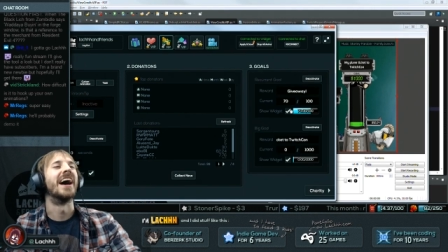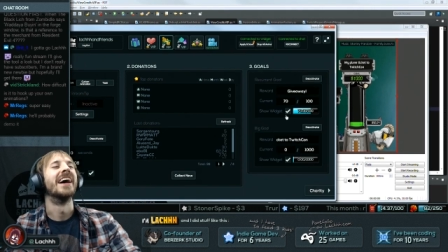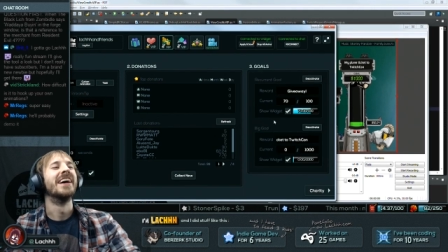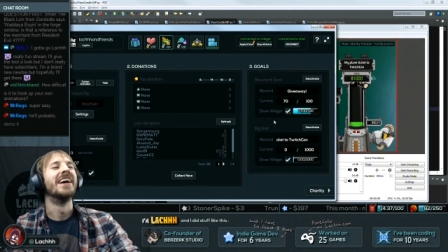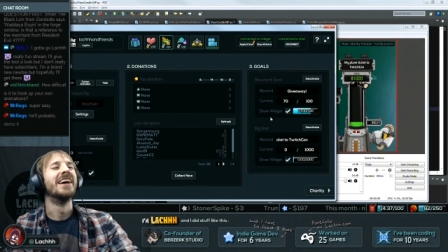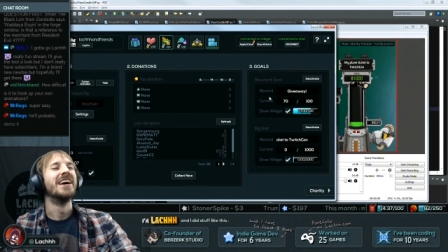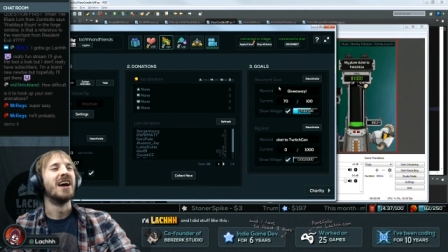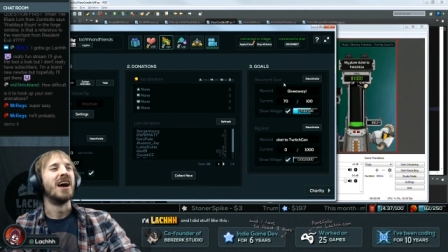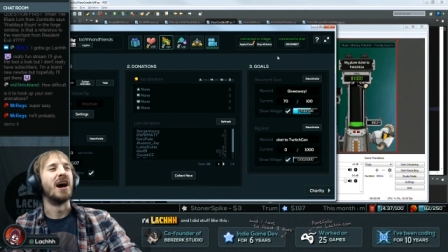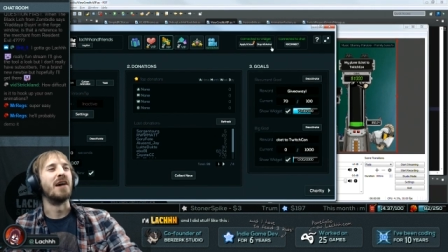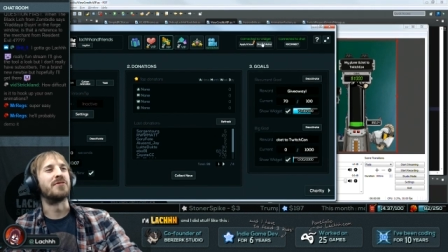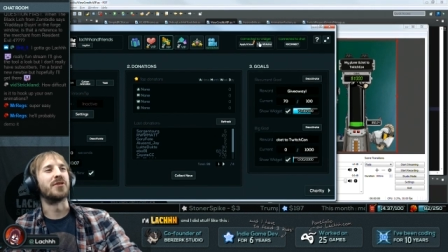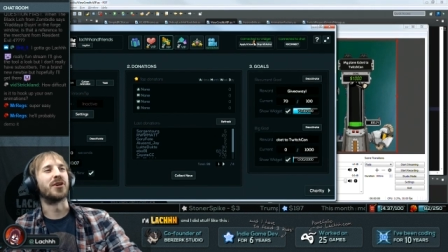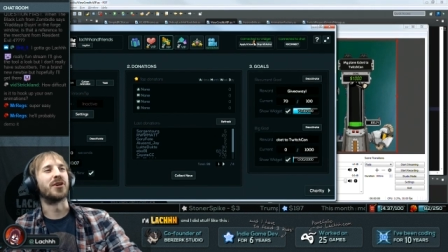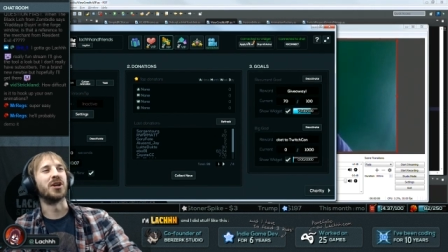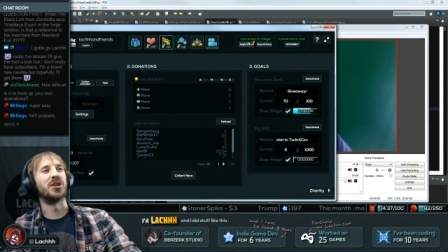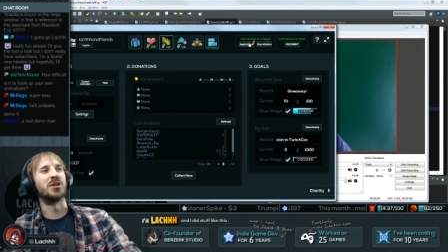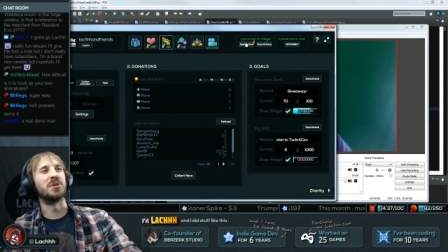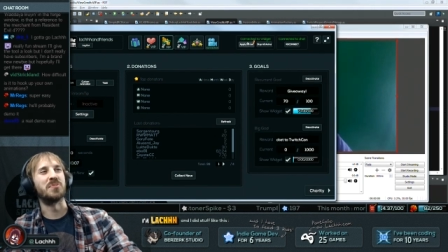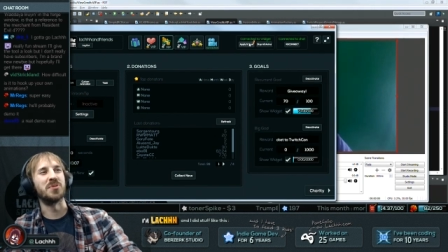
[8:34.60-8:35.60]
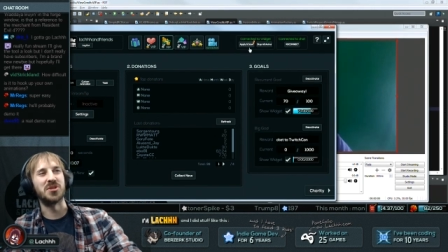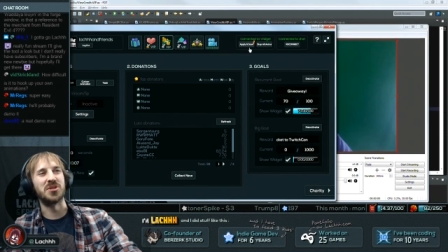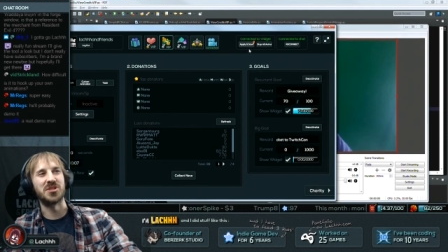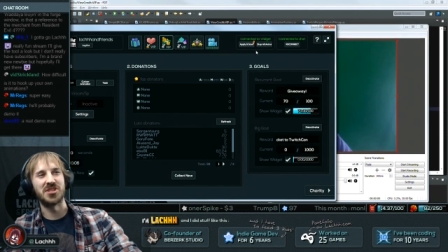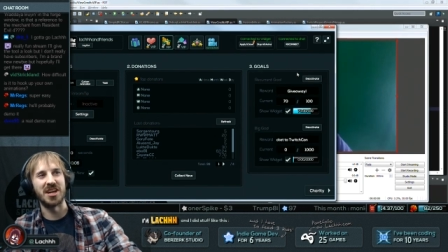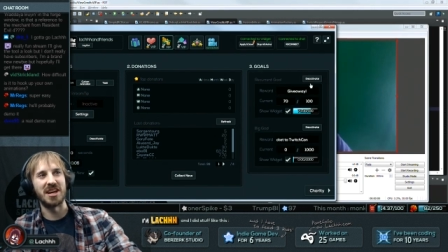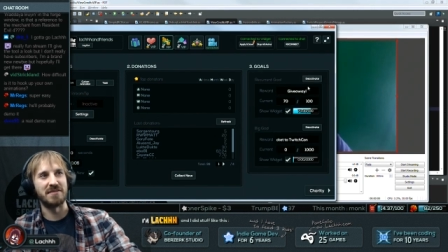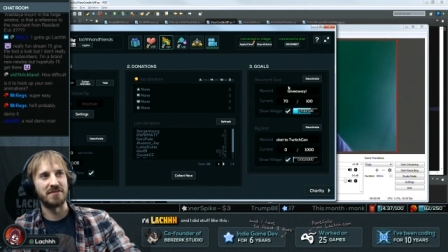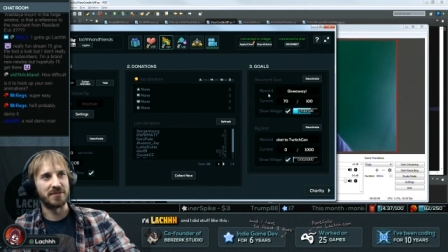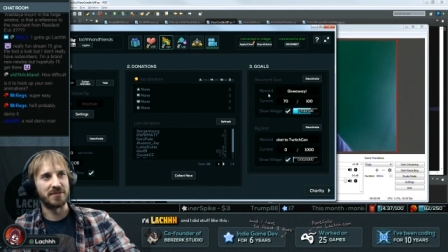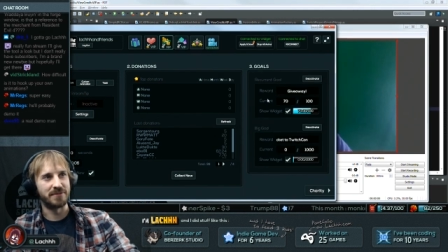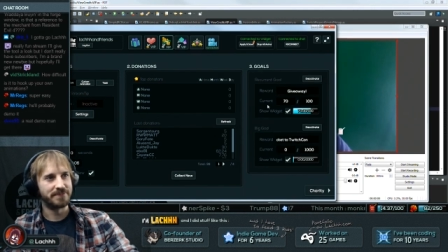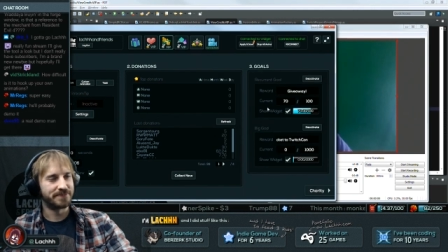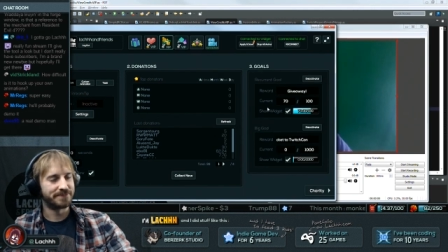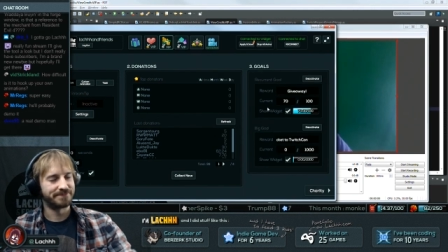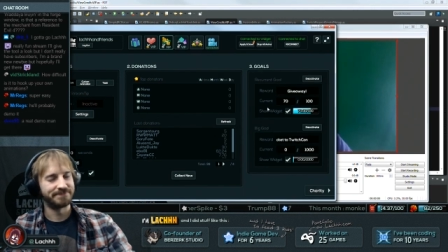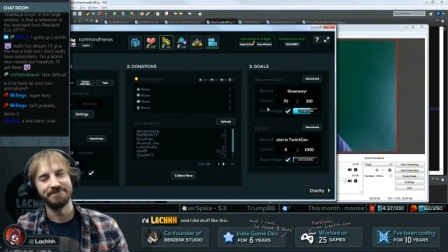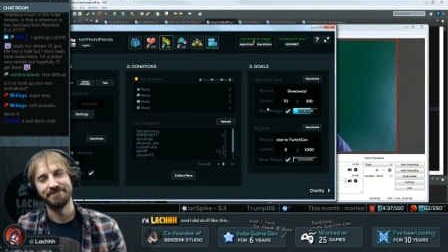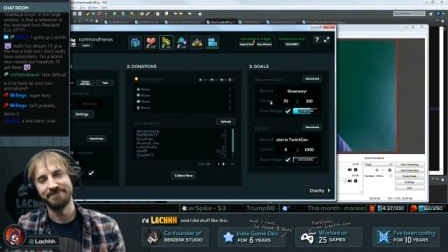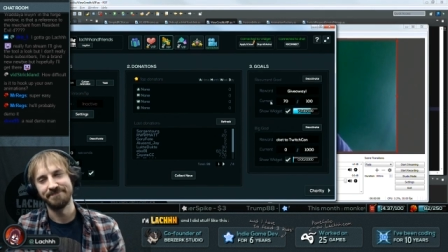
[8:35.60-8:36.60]
I forgot to put save.
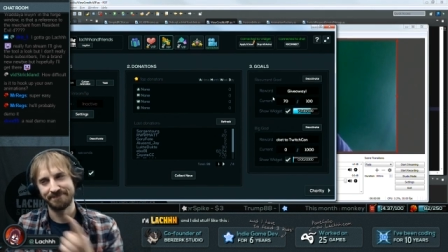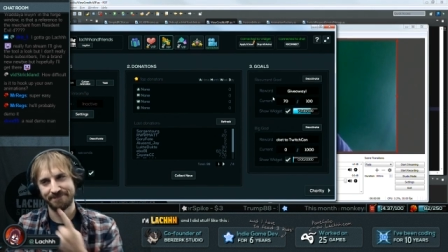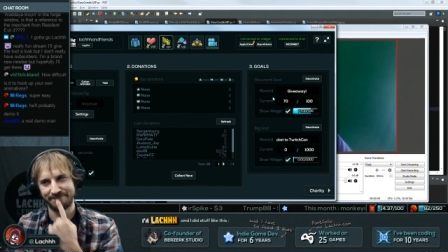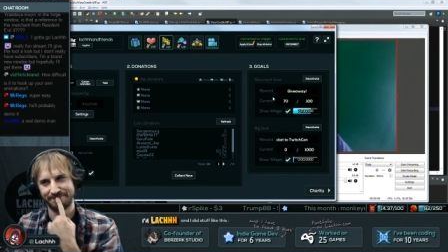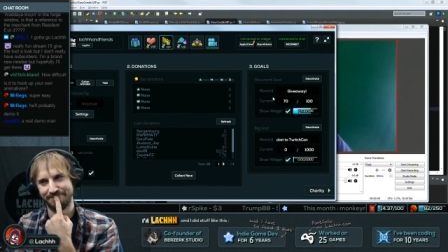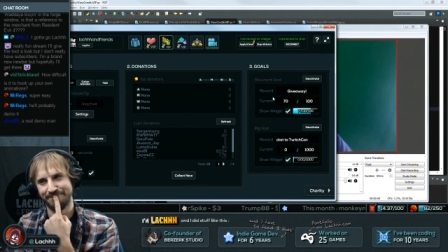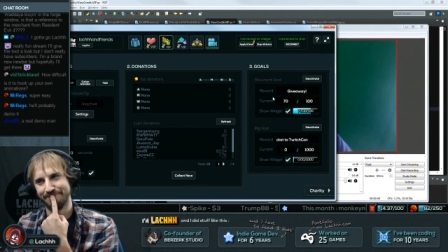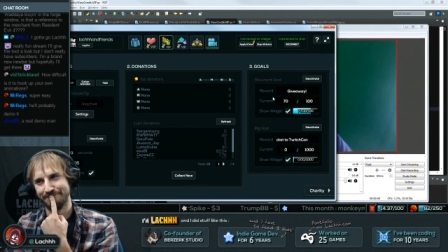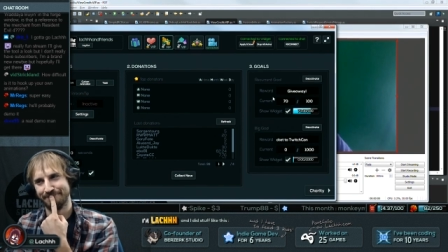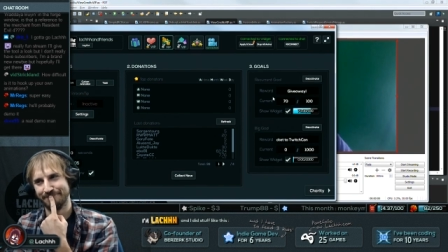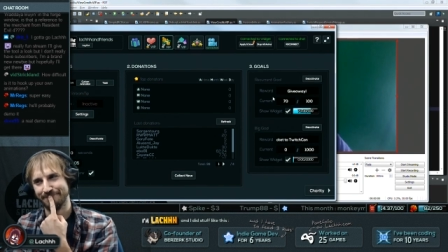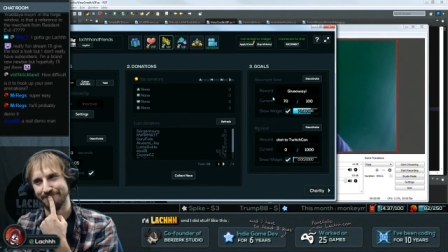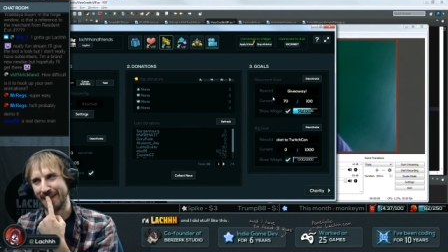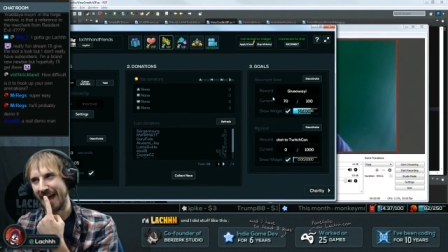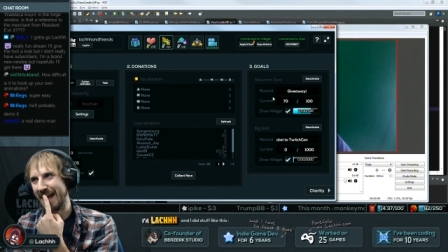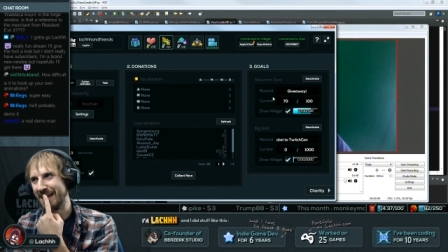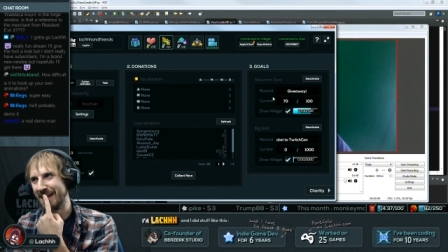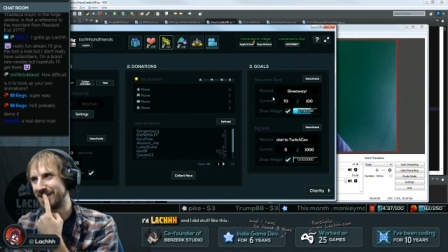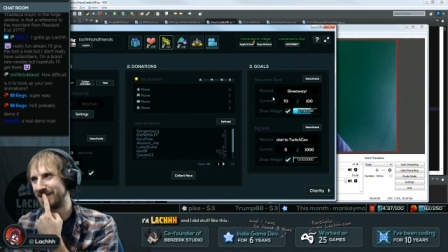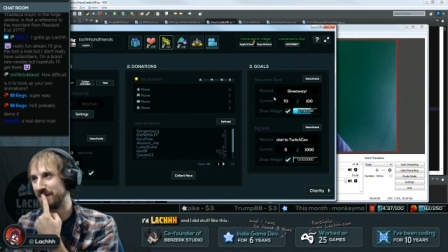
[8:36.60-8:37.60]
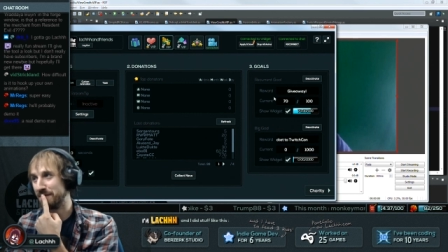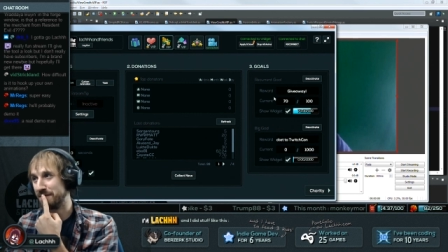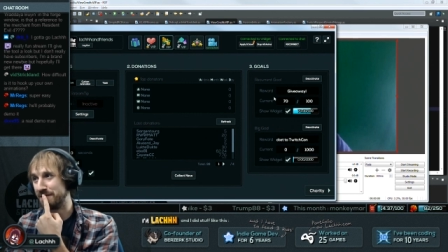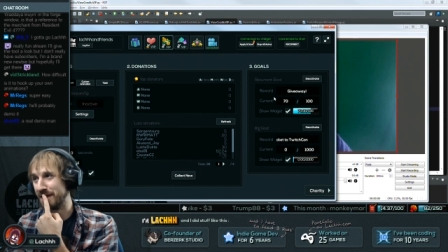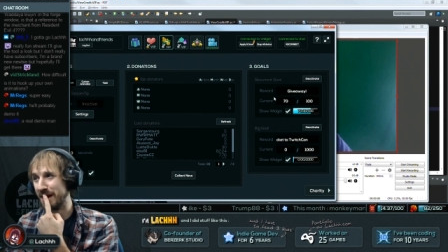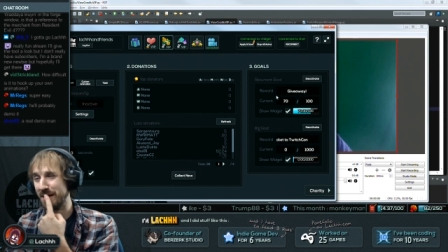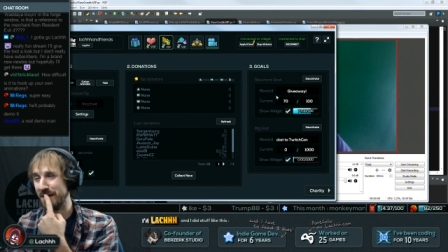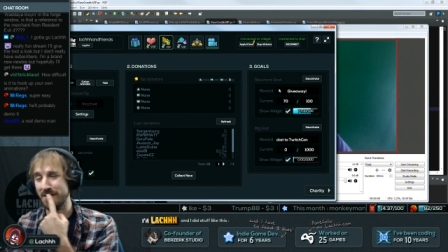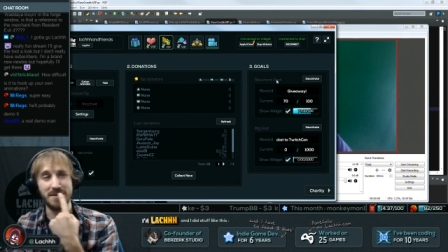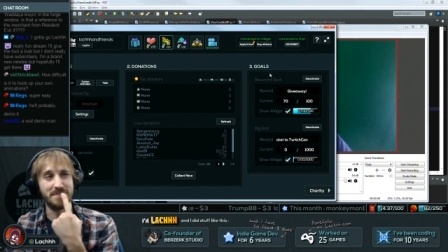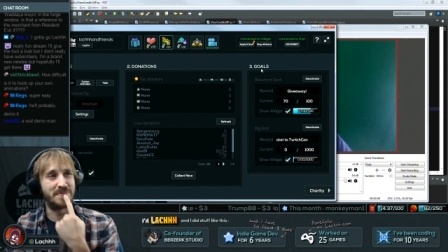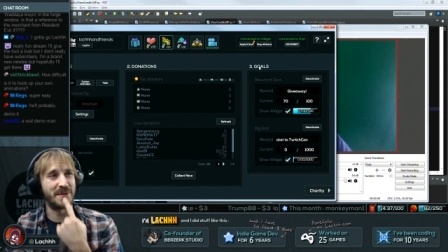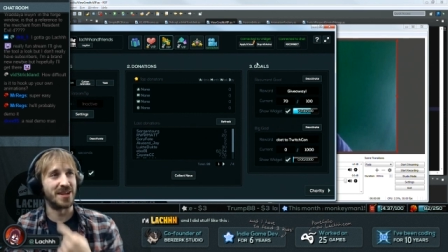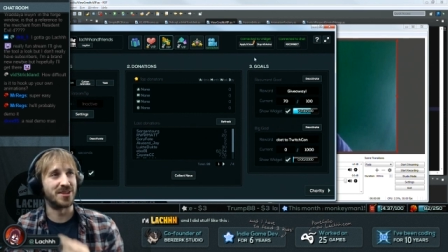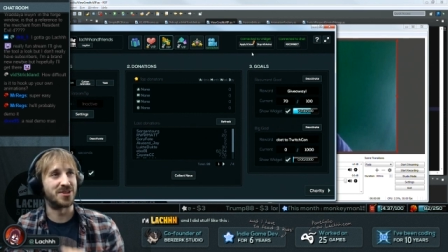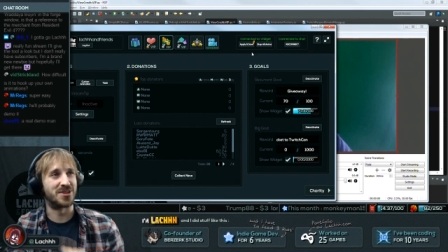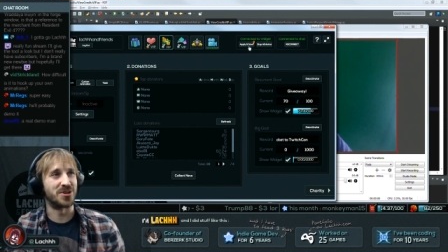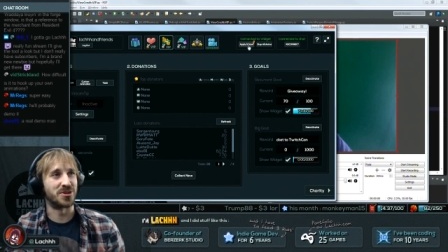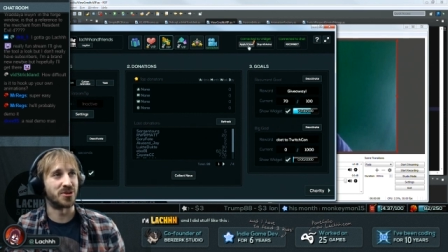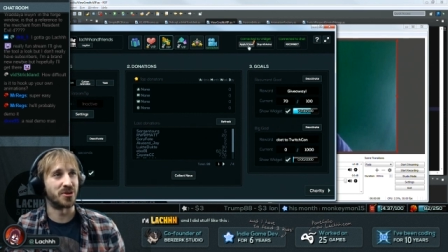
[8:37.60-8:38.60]
That's a very
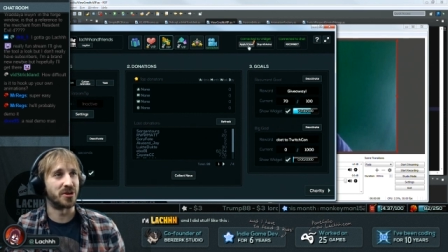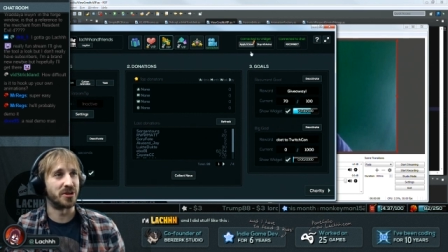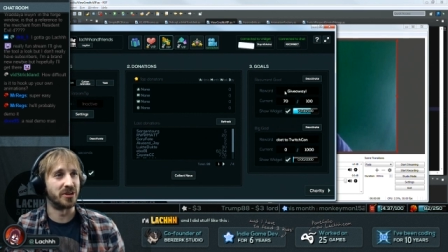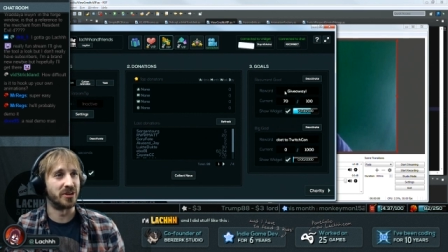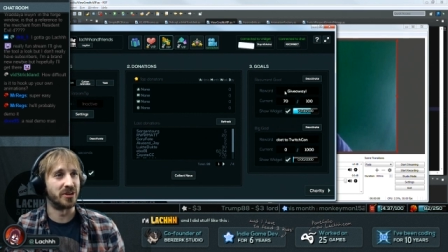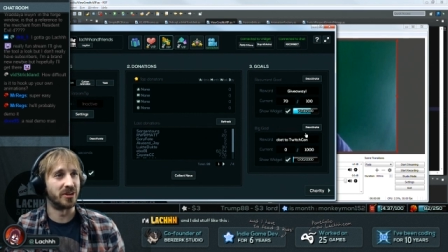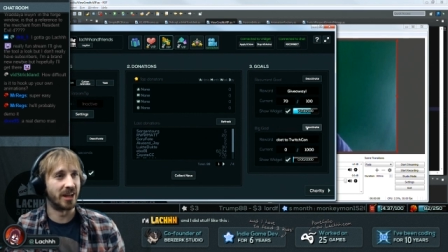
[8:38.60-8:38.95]
bad tutorial.